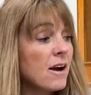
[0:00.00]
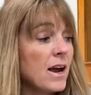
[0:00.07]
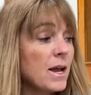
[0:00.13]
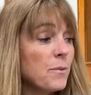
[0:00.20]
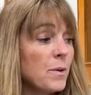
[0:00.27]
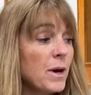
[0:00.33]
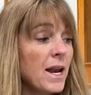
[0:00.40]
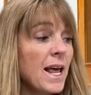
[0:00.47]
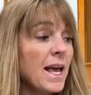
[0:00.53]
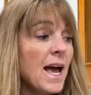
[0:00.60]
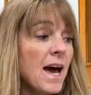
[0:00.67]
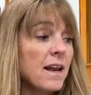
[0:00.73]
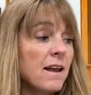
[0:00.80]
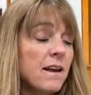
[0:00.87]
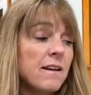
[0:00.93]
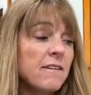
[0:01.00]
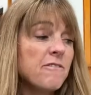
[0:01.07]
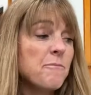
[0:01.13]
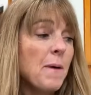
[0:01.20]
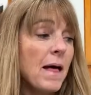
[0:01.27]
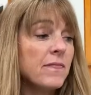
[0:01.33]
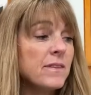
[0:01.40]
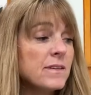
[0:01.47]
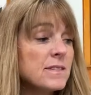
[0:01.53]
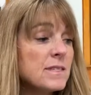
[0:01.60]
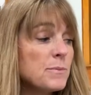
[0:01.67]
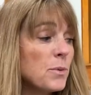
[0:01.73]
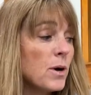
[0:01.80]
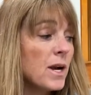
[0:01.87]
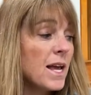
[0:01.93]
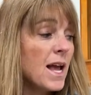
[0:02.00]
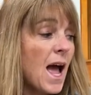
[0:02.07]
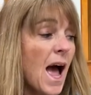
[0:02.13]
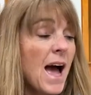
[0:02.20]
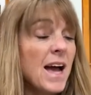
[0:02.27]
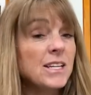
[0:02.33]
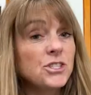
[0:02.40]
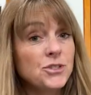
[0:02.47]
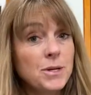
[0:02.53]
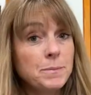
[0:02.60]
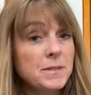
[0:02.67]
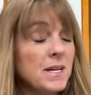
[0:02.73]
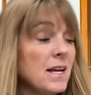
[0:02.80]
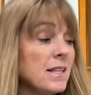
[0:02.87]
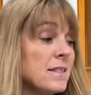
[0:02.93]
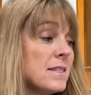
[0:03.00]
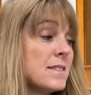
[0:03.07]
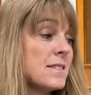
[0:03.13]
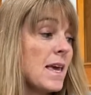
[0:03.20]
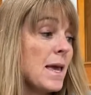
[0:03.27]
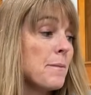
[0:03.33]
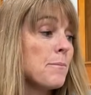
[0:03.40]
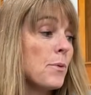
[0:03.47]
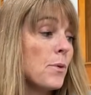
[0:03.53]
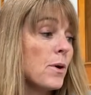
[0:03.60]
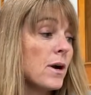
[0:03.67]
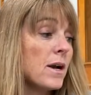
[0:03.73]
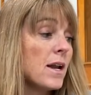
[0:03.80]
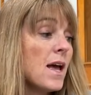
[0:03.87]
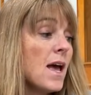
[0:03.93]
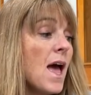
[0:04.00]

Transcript: And when I got out of bed this morning, I tripped on the skateboard.